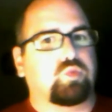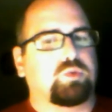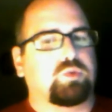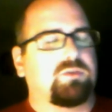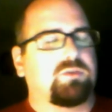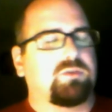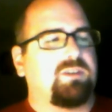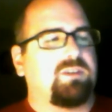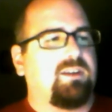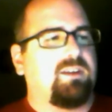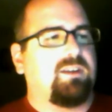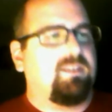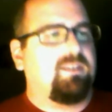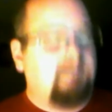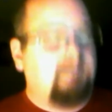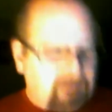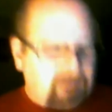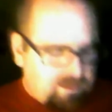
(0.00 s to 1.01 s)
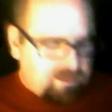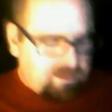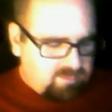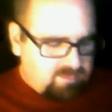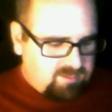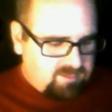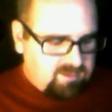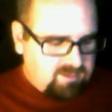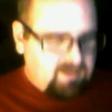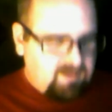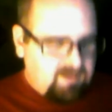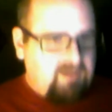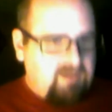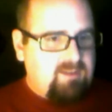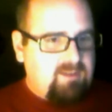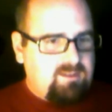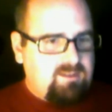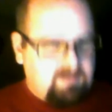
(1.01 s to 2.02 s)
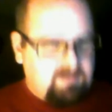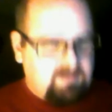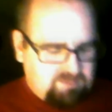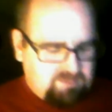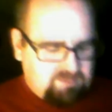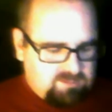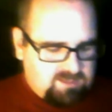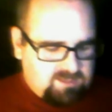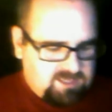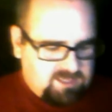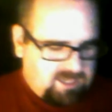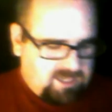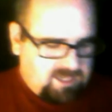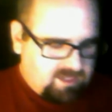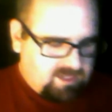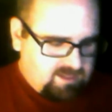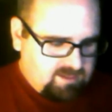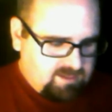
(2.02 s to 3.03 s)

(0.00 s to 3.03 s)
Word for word: Duck still alive? Let's check.